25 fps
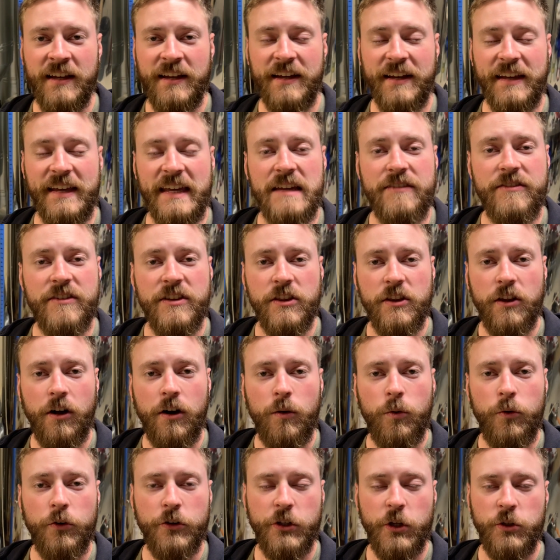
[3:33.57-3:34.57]
Even though
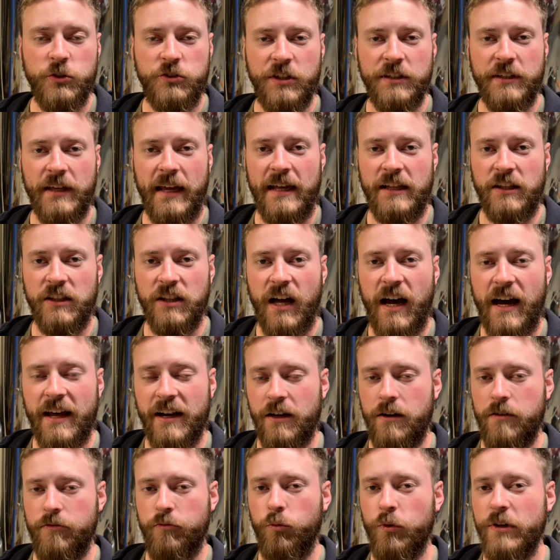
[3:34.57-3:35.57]
we're using a lot
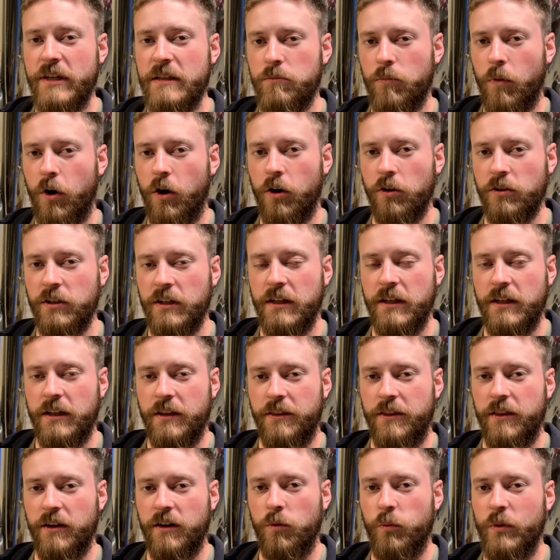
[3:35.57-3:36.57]
of wheat malt,
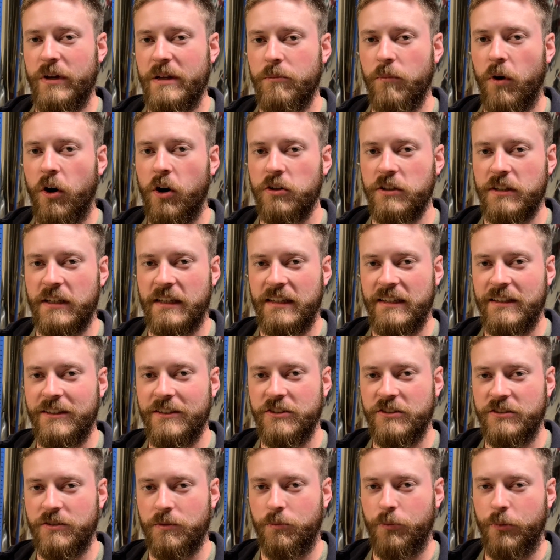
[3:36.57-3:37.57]
the wheat malt
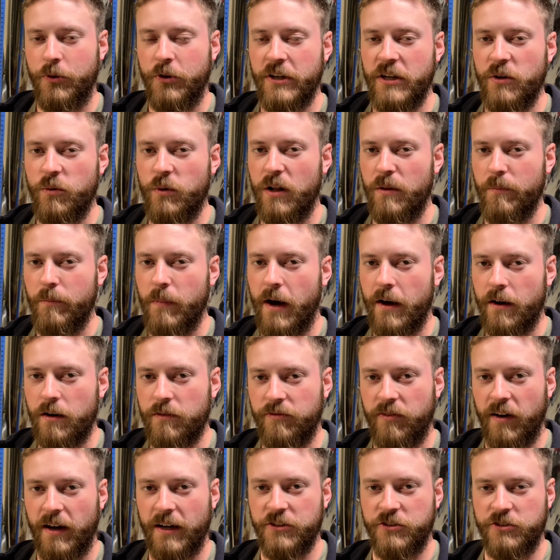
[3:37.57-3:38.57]
is pretty well
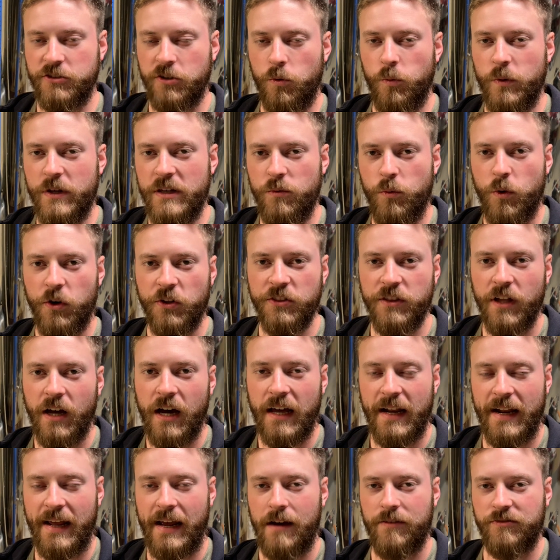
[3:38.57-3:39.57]
modified, so we will not
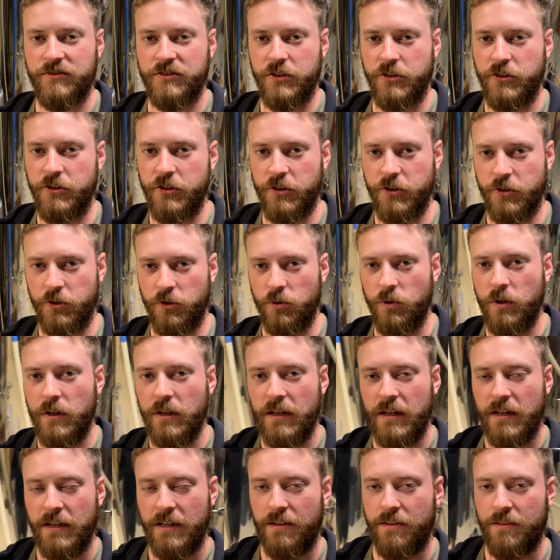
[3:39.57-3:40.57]
have to do
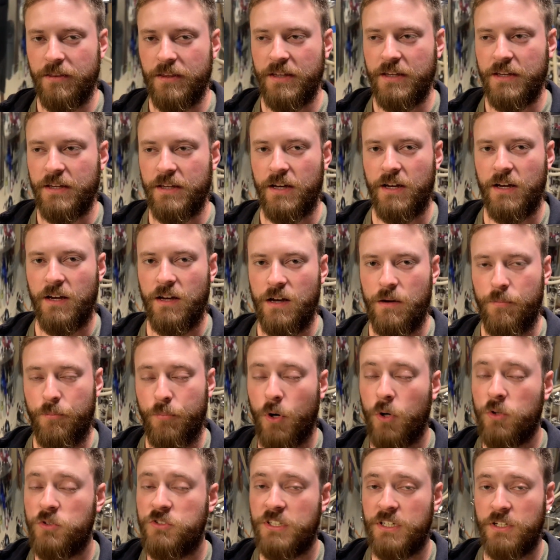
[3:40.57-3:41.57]
the
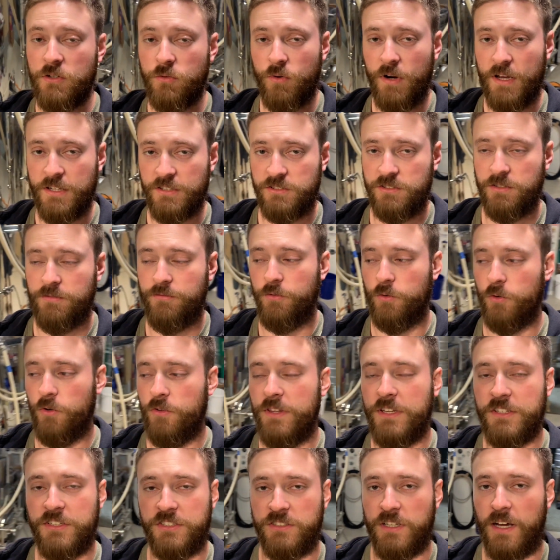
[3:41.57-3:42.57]
protein rest for
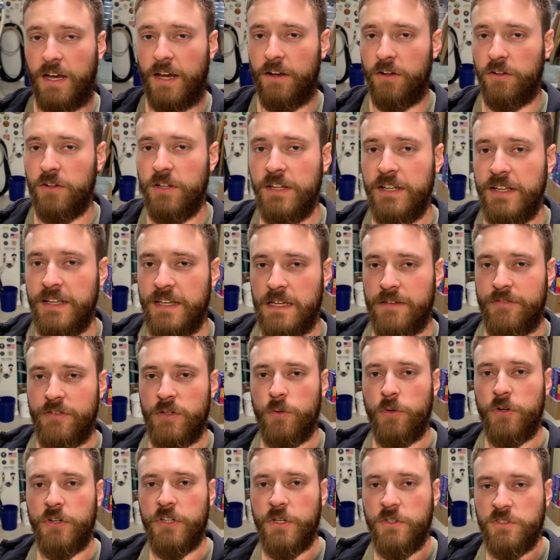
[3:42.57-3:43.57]
this style. If you
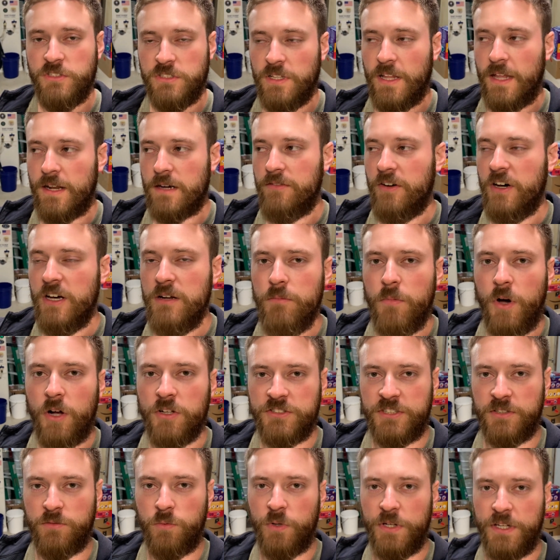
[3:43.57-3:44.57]
were to use a lot of
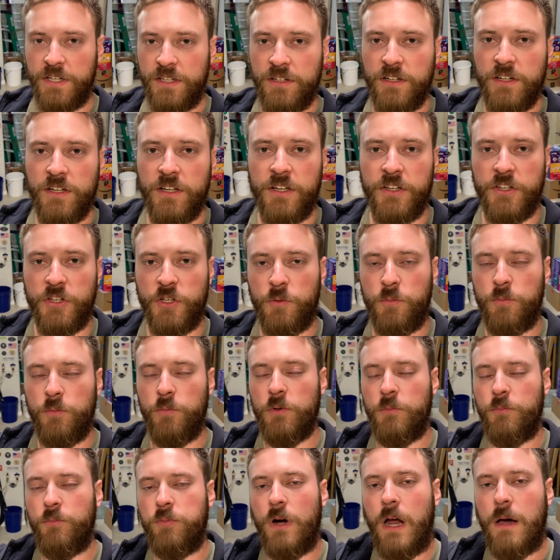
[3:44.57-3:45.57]
unmalted wheat, you
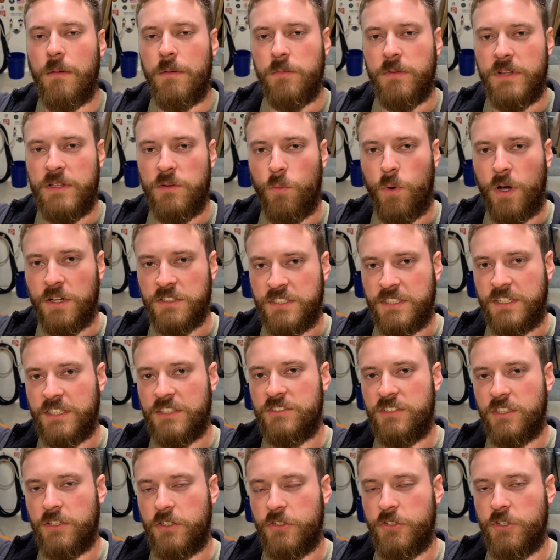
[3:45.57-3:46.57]
would probably want to
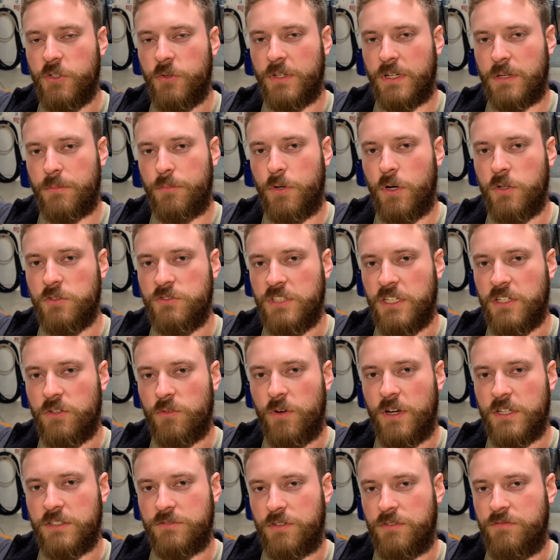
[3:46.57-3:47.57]
consider doing a protein
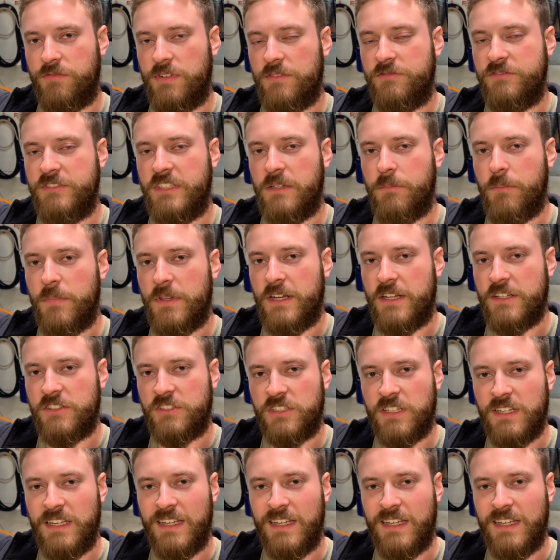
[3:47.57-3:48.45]
rest for 15 minutes,